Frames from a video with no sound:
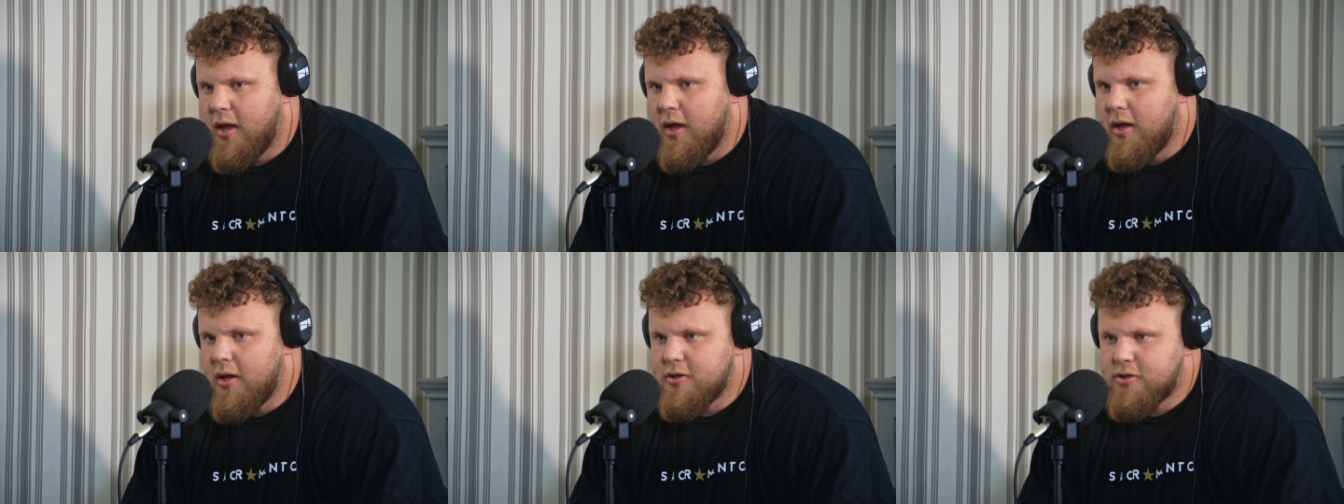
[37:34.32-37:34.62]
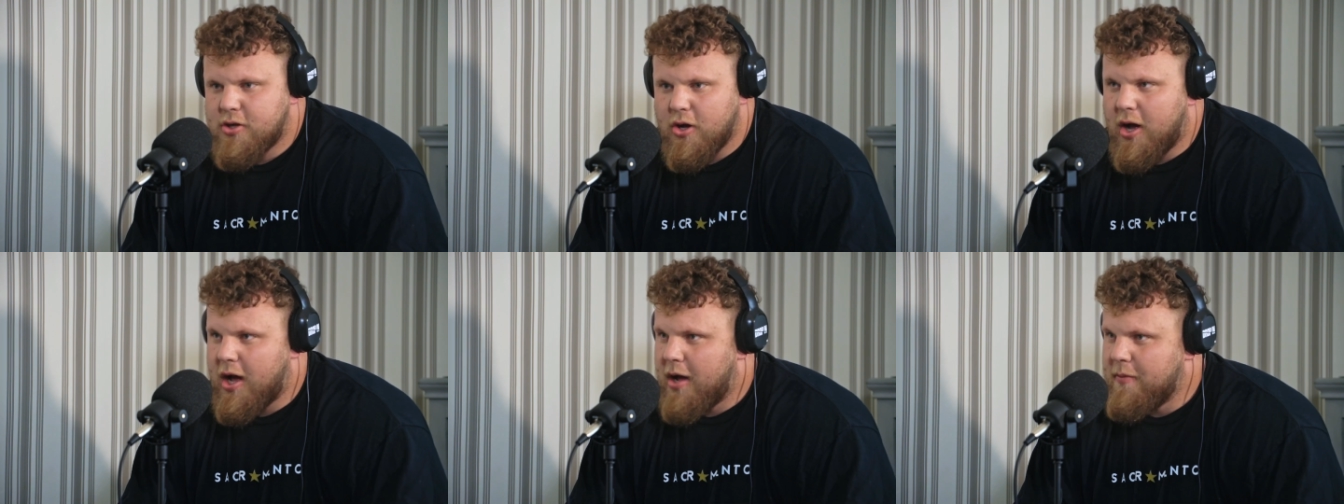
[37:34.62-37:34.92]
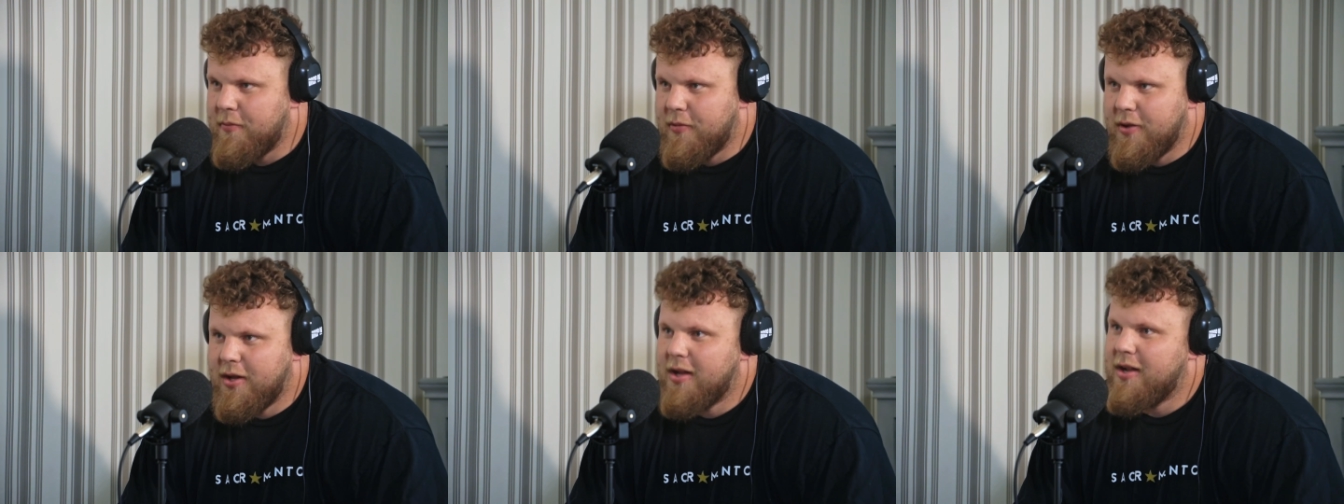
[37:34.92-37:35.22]
So
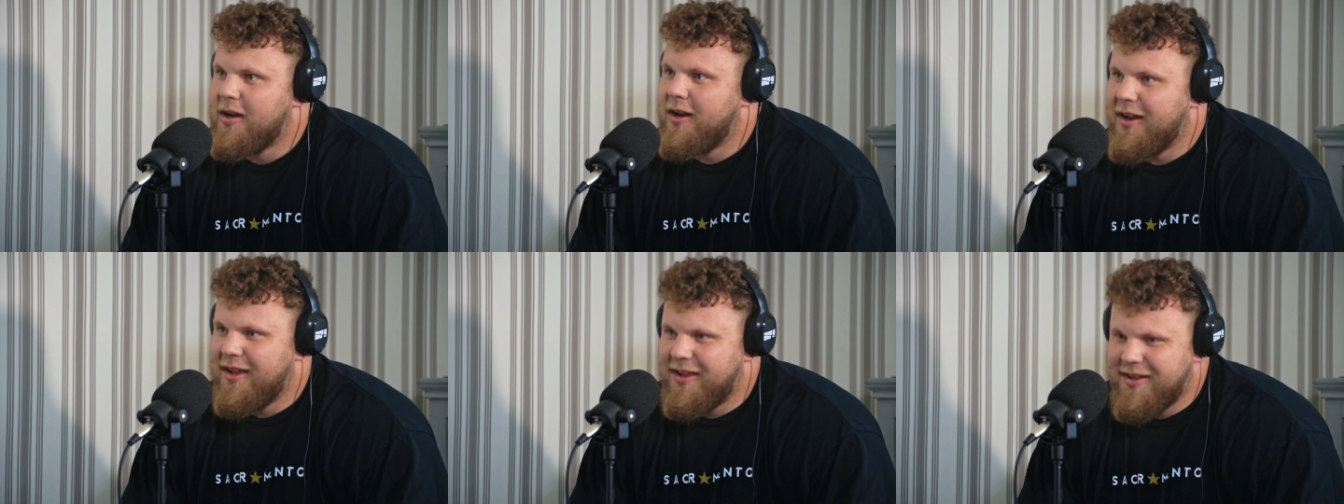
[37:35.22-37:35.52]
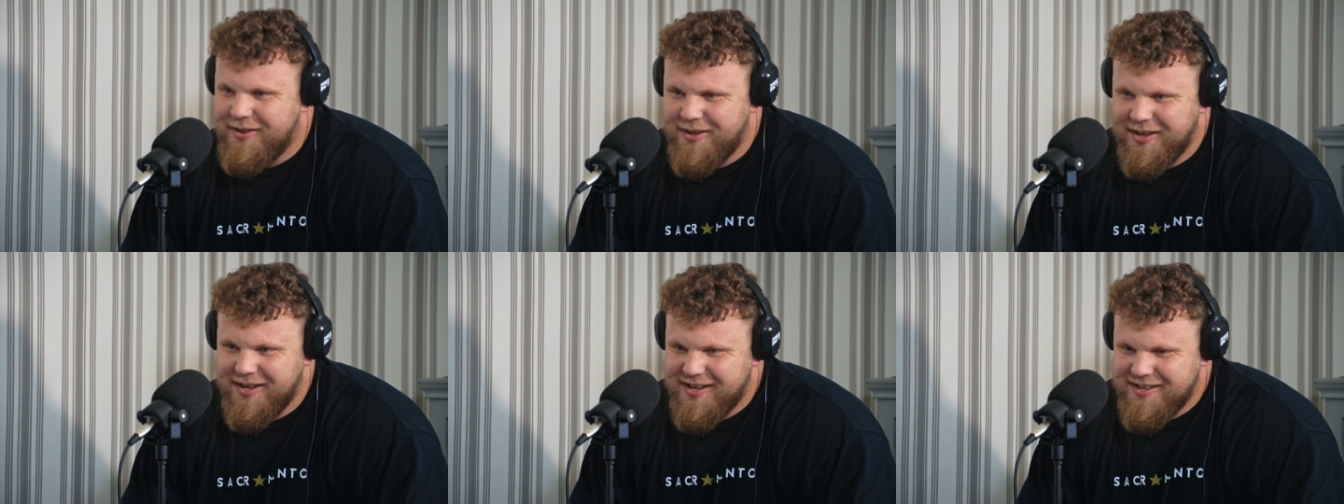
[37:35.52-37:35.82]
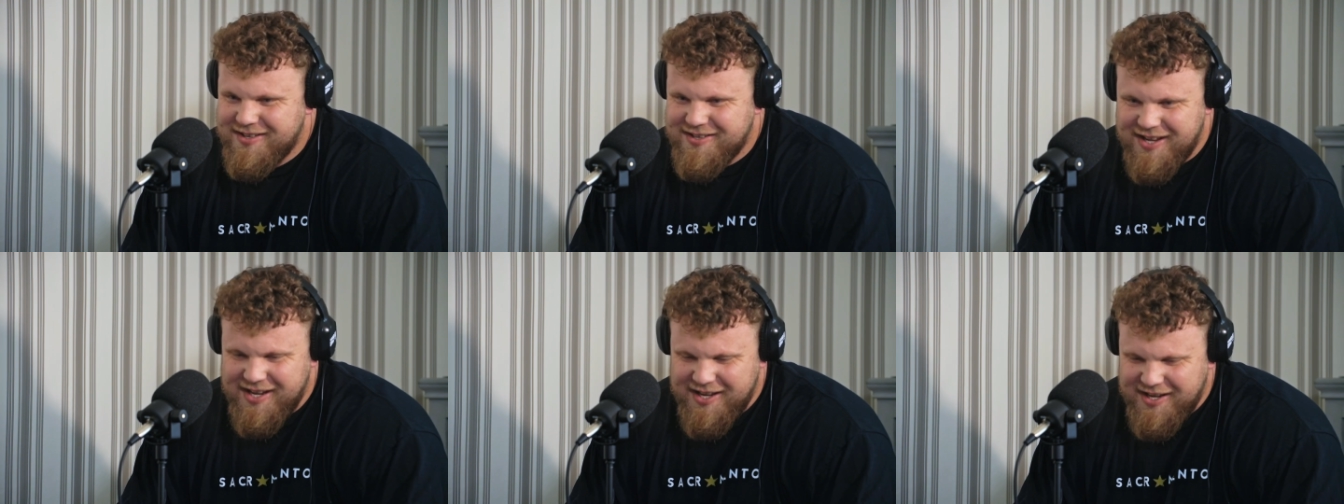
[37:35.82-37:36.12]
I'm
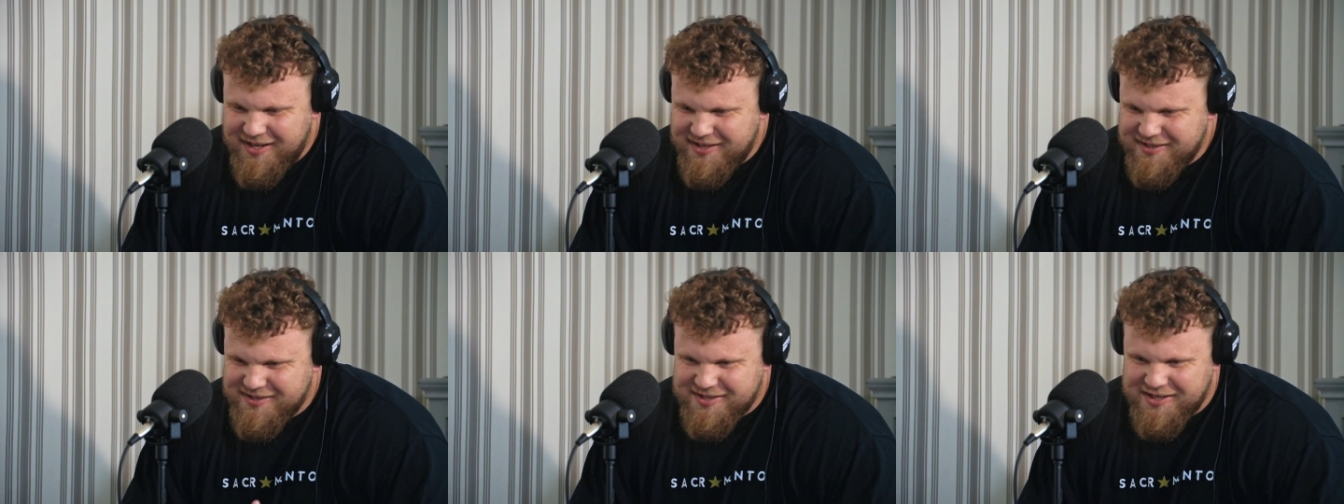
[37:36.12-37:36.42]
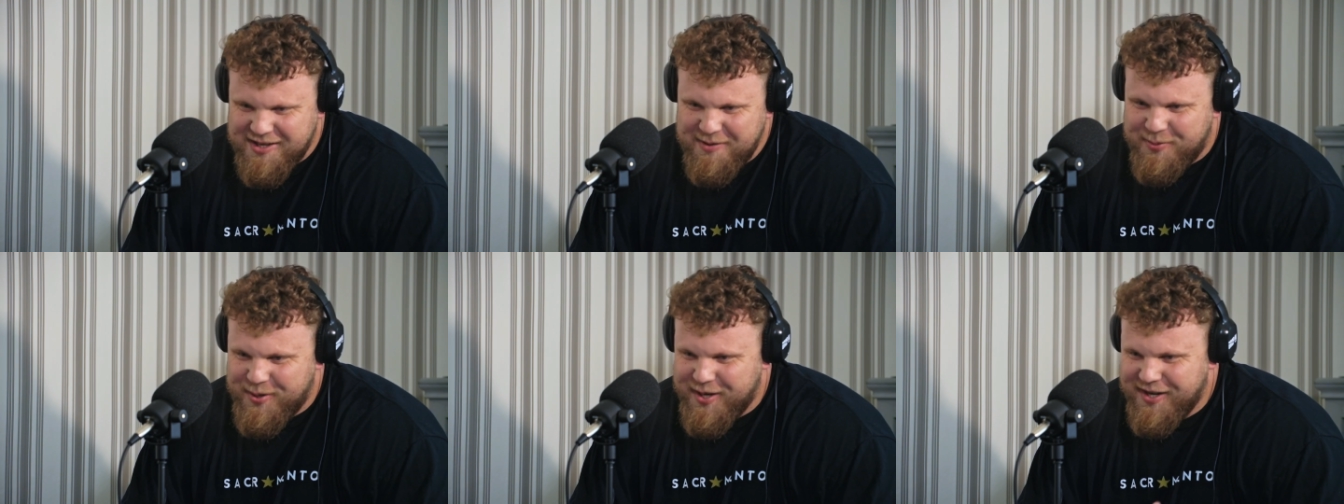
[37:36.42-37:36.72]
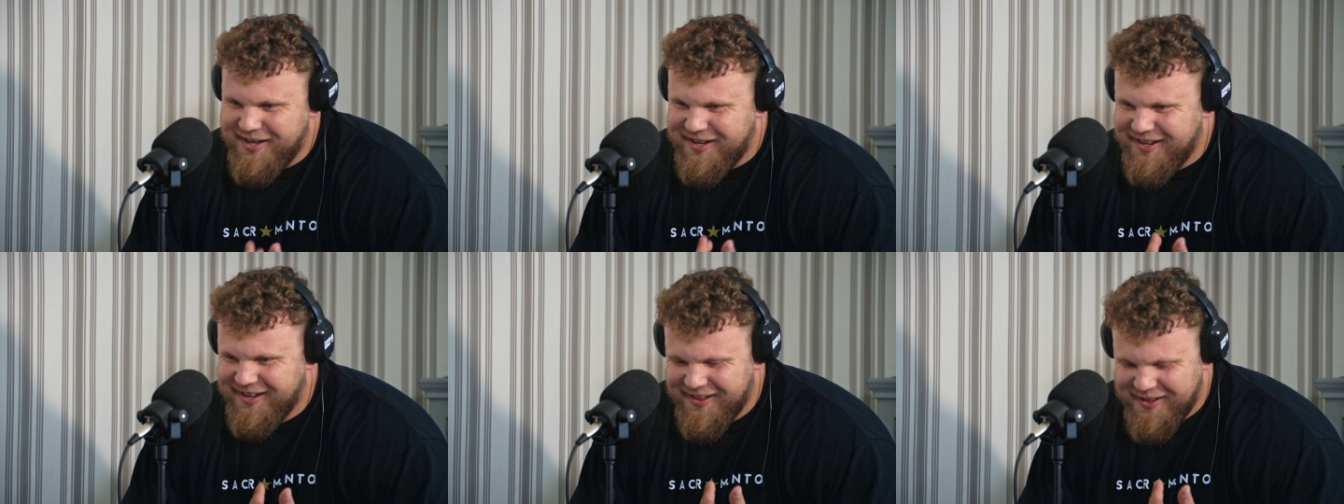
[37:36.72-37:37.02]
eating, sleeping,